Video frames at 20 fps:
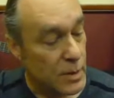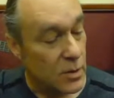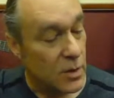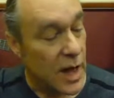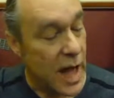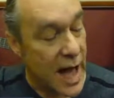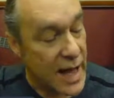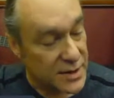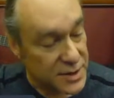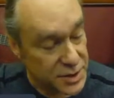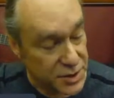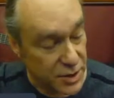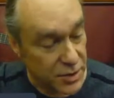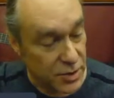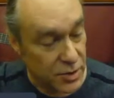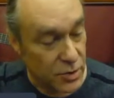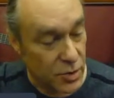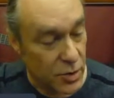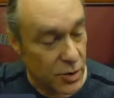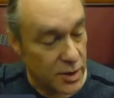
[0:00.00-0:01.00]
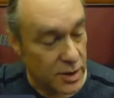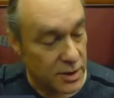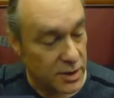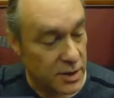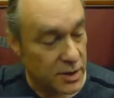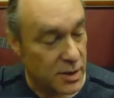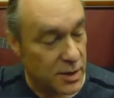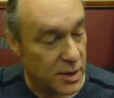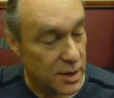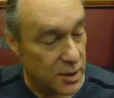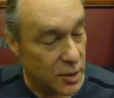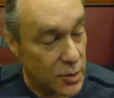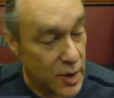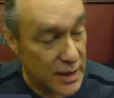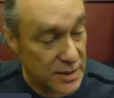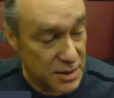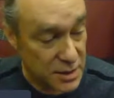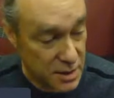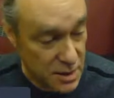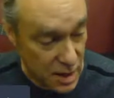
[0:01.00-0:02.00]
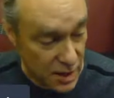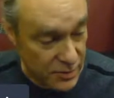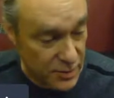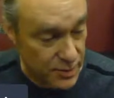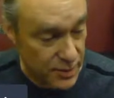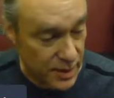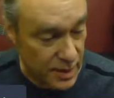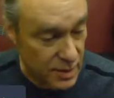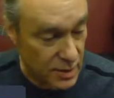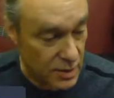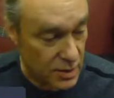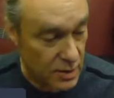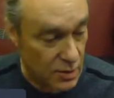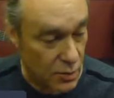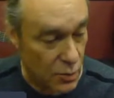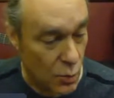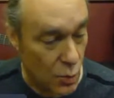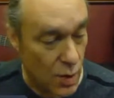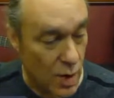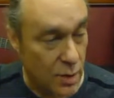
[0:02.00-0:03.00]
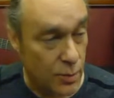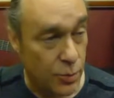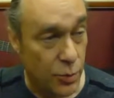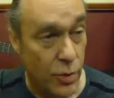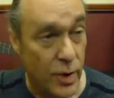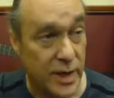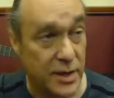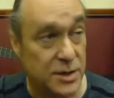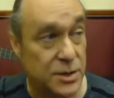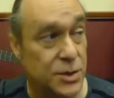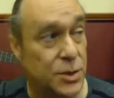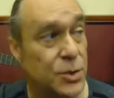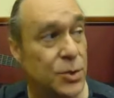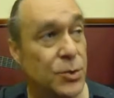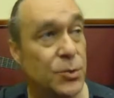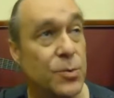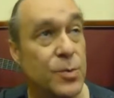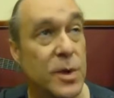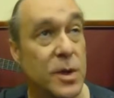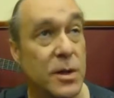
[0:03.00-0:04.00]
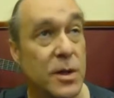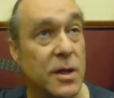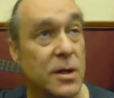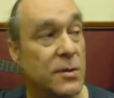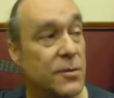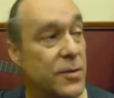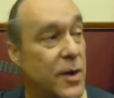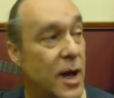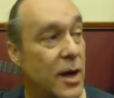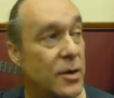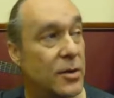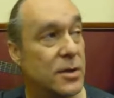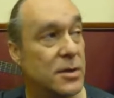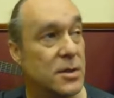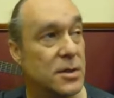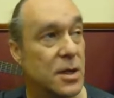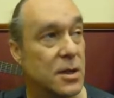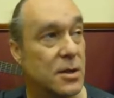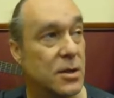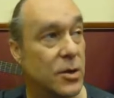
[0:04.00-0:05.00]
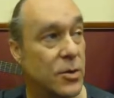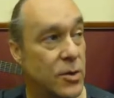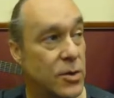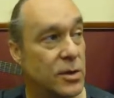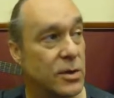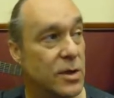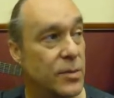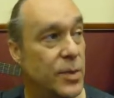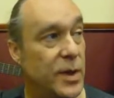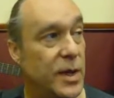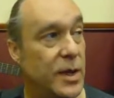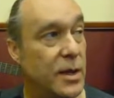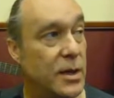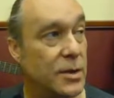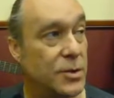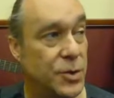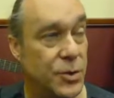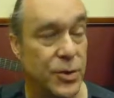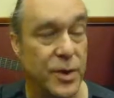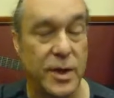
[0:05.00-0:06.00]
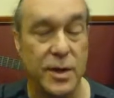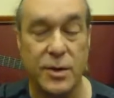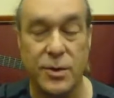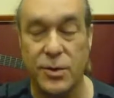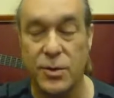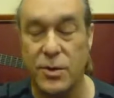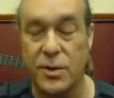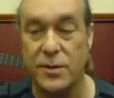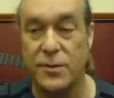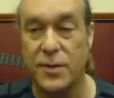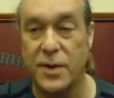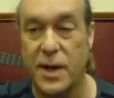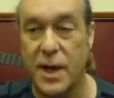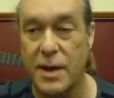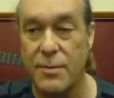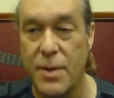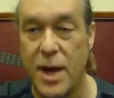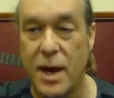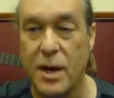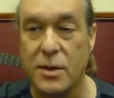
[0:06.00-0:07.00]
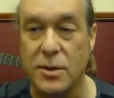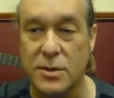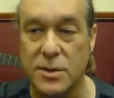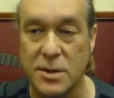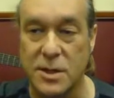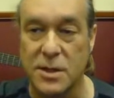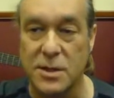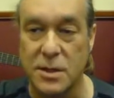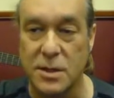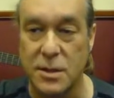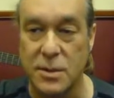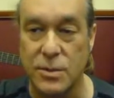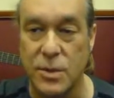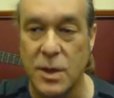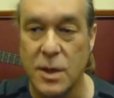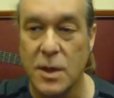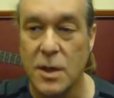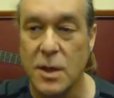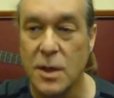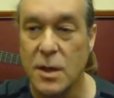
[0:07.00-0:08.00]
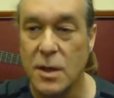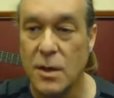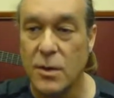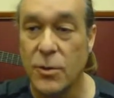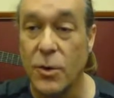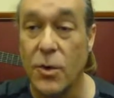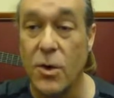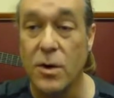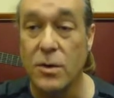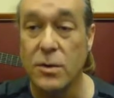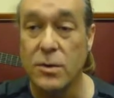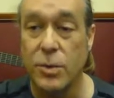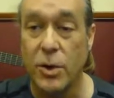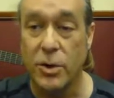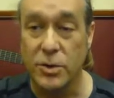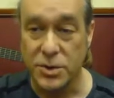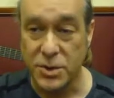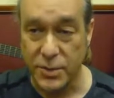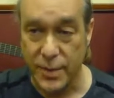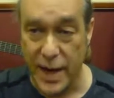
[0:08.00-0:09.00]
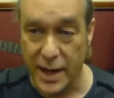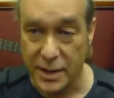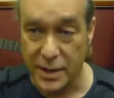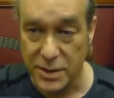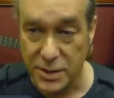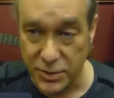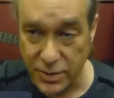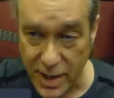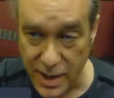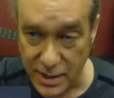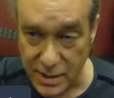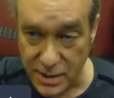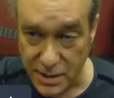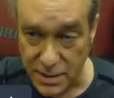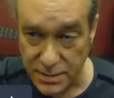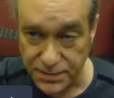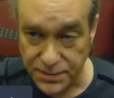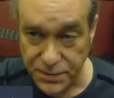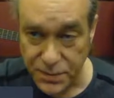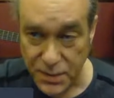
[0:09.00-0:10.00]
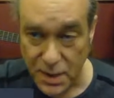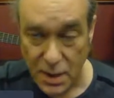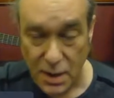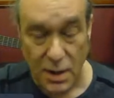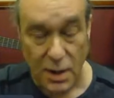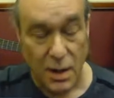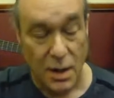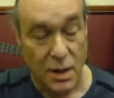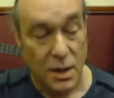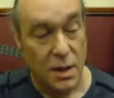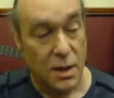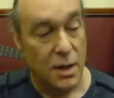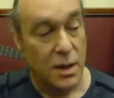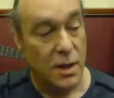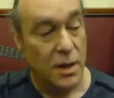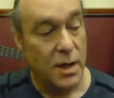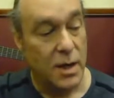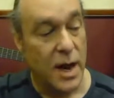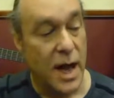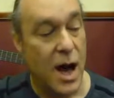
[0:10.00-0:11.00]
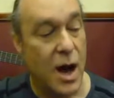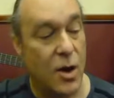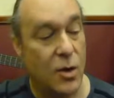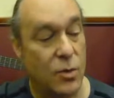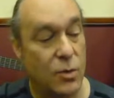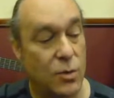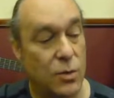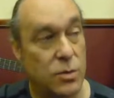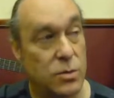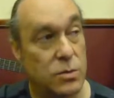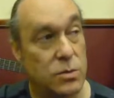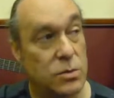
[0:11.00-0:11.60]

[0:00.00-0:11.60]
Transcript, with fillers: last year, according to the U S government, one point two million veterans are currently being treated through the V A medical system for post-traumatic stress. Mm. Now,